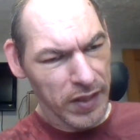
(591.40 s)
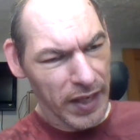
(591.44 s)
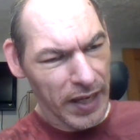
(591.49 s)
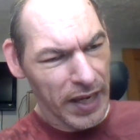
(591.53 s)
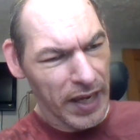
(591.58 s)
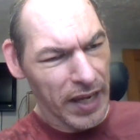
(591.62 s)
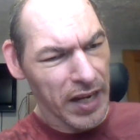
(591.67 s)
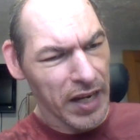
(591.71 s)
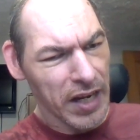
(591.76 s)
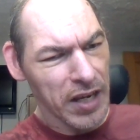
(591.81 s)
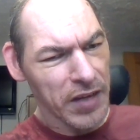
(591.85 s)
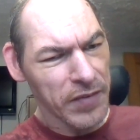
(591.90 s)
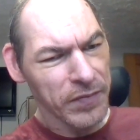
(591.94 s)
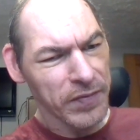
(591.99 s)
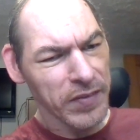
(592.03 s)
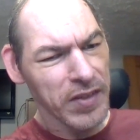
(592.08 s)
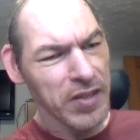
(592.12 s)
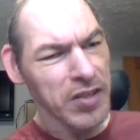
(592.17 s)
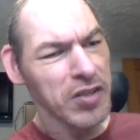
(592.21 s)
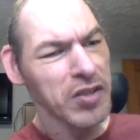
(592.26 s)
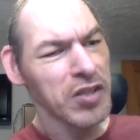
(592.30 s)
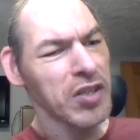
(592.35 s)
And if
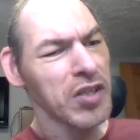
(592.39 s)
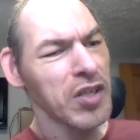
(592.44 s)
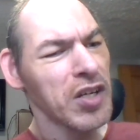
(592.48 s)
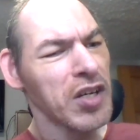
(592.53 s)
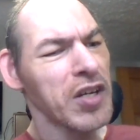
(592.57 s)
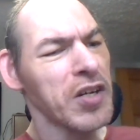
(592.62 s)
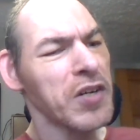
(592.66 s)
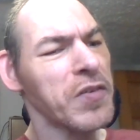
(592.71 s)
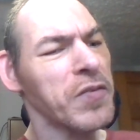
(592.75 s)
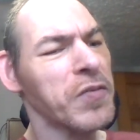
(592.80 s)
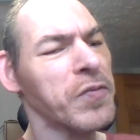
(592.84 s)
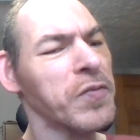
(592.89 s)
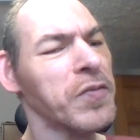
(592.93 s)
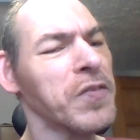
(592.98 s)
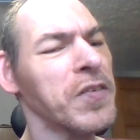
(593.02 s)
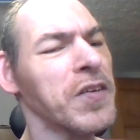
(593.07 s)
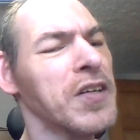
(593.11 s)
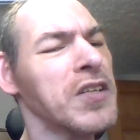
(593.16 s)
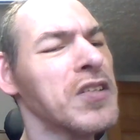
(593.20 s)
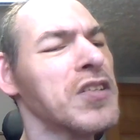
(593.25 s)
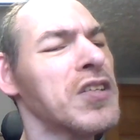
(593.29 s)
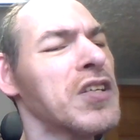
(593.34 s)
you do,
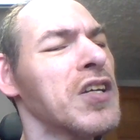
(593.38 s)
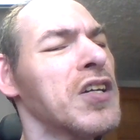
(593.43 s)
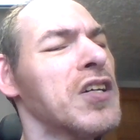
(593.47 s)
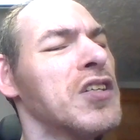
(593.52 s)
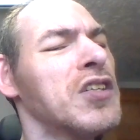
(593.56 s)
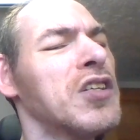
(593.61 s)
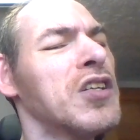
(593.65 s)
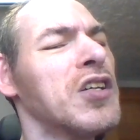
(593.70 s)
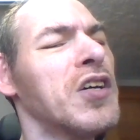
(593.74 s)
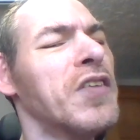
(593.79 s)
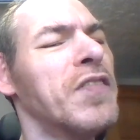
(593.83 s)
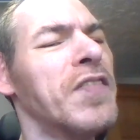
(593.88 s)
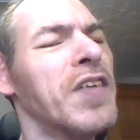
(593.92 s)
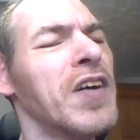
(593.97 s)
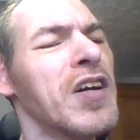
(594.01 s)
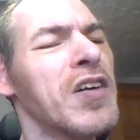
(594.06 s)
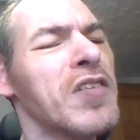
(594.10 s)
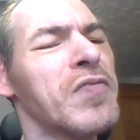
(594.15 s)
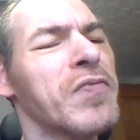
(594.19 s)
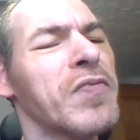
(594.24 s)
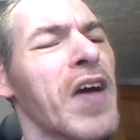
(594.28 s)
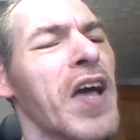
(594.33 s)
would you do
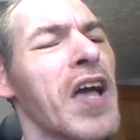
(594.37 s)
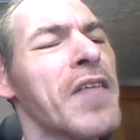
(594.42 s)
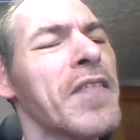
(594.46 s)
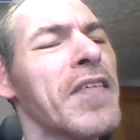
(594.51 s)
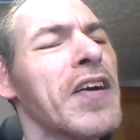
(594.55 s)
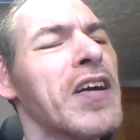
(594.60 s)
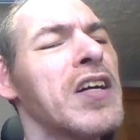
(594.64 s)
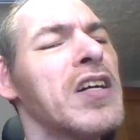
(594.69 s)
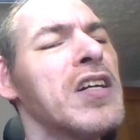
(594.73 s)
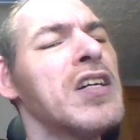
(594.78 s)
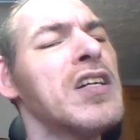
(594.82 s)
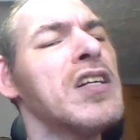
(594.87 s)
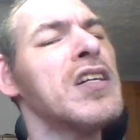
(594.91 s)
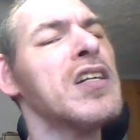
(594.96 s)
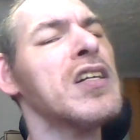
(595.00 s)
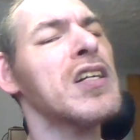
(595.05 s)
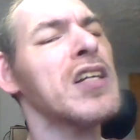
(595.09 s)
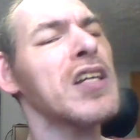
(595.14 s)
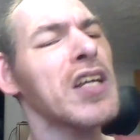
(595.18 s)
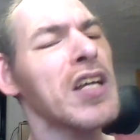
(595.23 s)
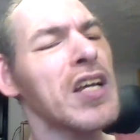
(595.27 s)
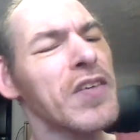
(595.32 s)
me a favor?
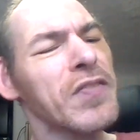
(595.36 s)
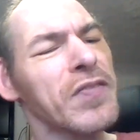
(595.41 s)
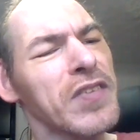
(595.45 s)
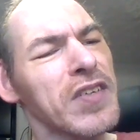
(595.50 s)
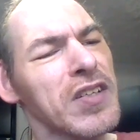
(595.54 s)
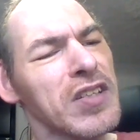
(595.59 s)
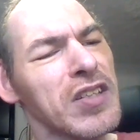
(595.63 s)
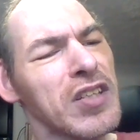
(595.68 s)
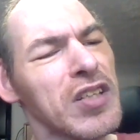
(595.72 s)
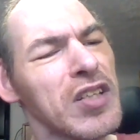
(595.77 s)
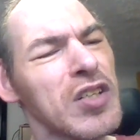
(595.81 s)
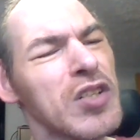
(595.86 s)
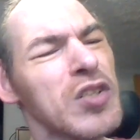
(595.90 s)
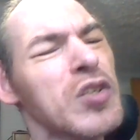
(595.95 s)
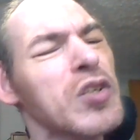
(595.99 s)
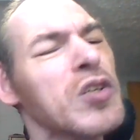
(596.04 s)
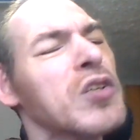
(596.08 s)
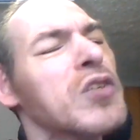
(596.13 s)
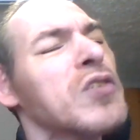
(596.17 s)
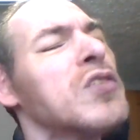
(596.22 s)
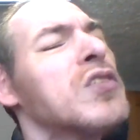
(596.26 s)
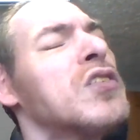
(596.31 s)
If you do,
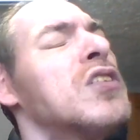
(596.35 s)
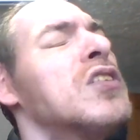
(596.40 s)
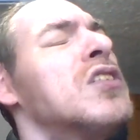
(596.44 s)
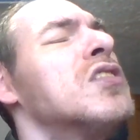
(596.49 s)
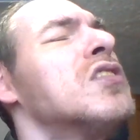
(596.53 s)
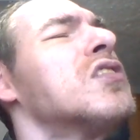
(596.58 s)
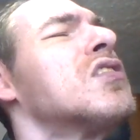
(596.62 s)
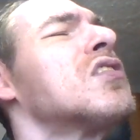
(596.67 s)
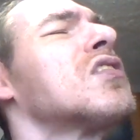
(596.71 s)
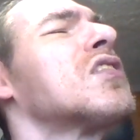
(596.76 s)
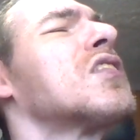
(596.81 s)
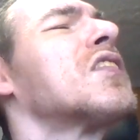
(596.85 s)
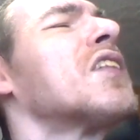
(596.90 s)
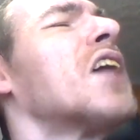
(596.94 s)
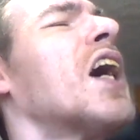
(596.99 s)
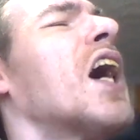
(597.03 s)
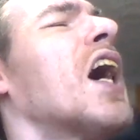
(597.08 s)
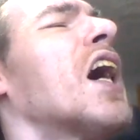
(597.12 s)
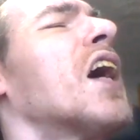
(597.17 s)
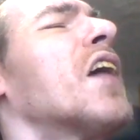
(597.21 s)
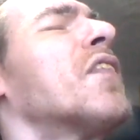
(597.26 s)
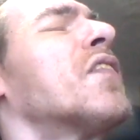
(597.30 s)

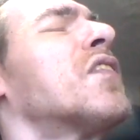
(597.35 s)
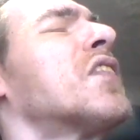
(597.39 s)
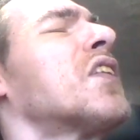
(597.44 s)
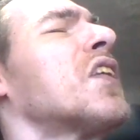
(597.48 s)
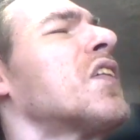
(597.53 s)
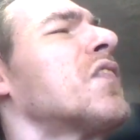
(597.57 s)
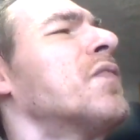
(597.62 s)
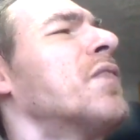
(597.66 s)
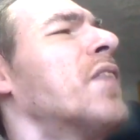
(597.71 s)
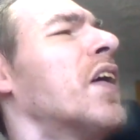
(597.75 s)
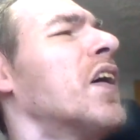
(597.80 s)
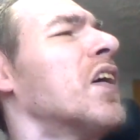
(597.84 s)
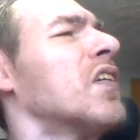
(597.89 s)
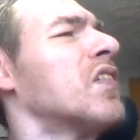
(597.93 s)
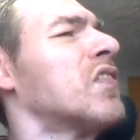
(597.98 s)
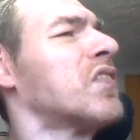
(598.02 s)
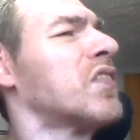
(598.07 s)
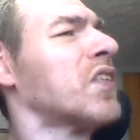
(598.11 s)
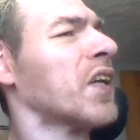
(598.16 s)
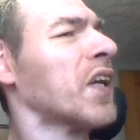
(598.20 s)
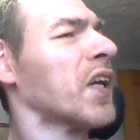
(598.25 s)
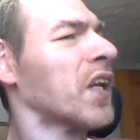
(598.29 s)
subscribe to my
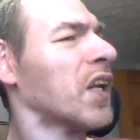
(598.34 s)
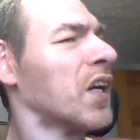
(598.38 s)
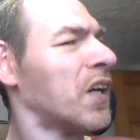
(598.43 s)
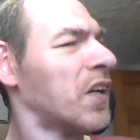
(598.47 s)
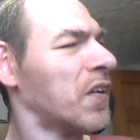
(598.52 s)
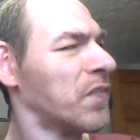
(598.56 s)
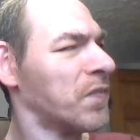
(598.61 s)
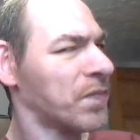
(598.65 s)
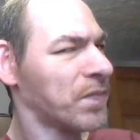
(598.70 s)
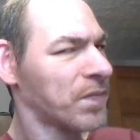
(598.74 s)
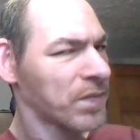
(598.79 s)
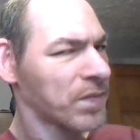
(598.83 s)
channel.